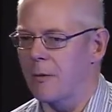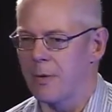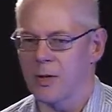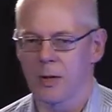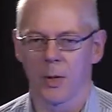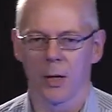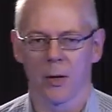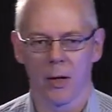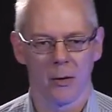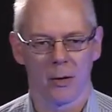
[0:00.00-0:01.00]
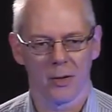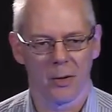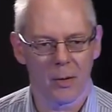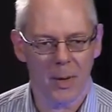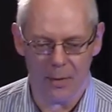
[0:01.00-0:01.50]
I've written some Go code. I'll
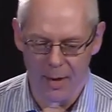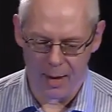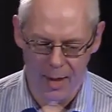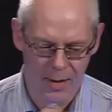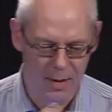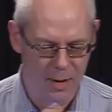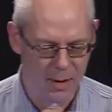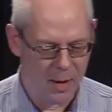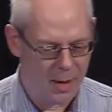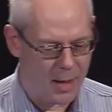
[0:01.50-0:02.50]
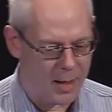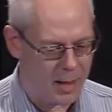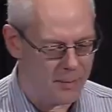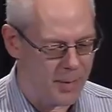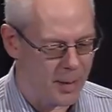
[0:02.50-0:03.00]
talk about that later.
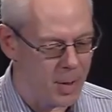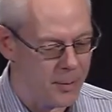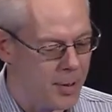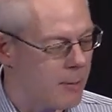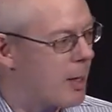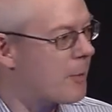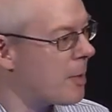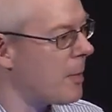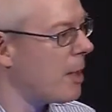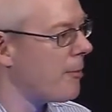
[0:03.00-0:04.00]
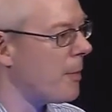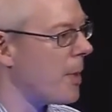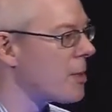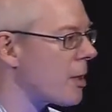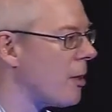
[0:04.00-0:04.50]
I'm on the program committee for a
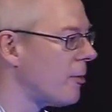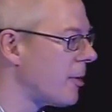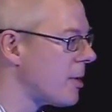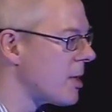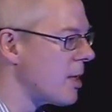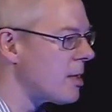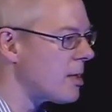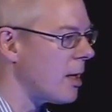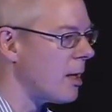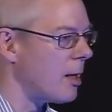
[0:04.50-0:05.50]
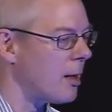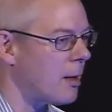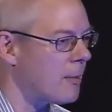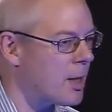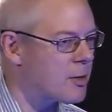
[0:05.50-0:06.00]
bunch of conferences, and
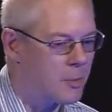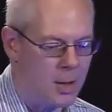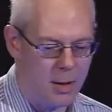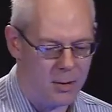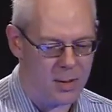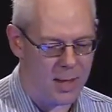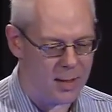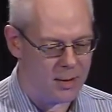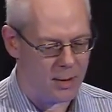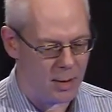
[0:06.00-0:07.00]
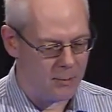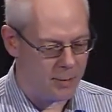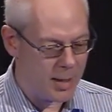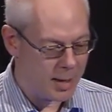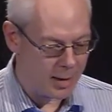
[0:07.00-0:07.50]
I'll mention one of those later that I'm
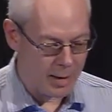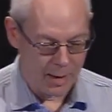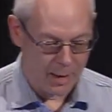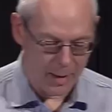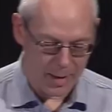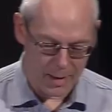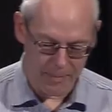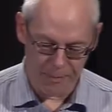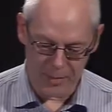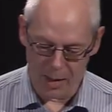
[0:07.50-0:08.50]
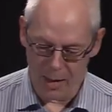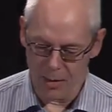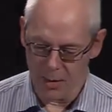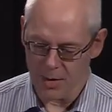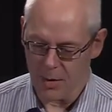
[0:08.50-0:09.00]
running. And I
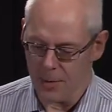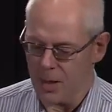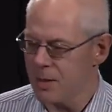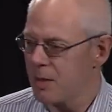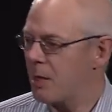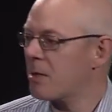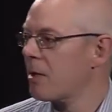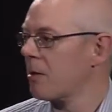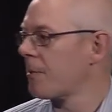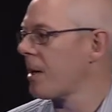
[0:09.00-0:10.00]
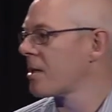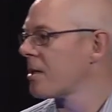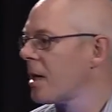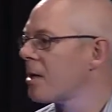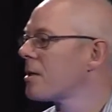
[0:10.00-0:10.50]
do lots of internal
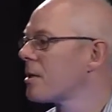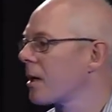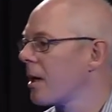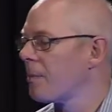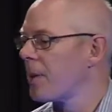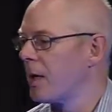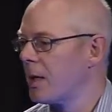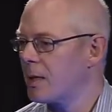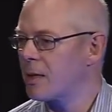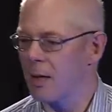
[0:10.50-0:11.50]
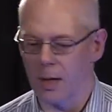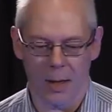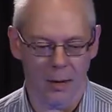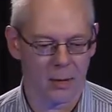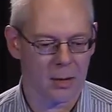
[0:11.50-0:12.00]
presentations at companies
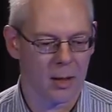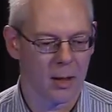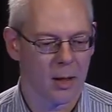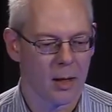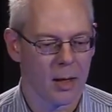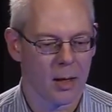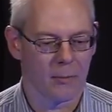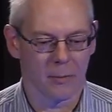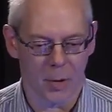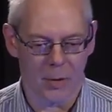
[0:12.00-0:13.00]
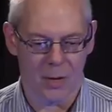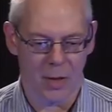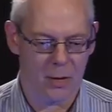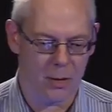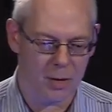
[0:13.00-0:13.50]
and also
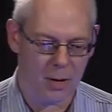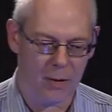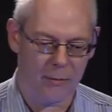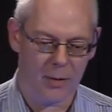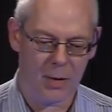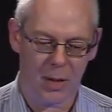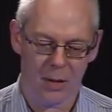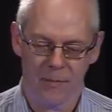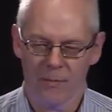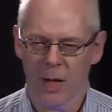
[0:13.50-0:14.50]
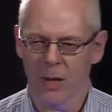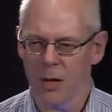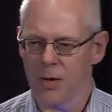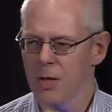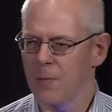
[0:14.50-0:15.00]
these talks at conferences. And then I
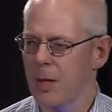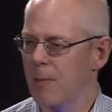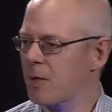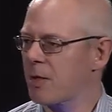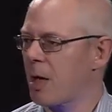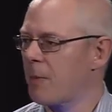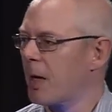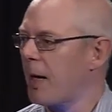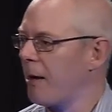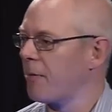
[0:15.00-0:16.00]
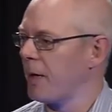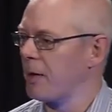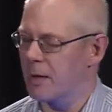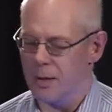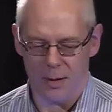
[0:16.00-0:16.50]
also spend a bunch of time with cloud
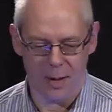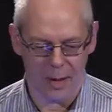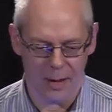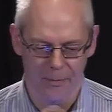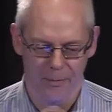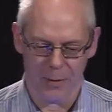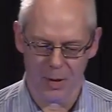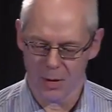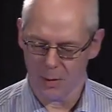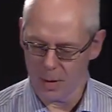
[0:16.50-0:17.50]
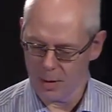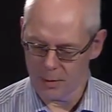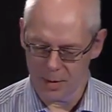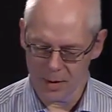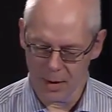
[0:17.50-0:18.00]
vendors, which is quite
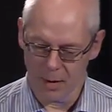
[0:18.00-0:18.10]
interesting.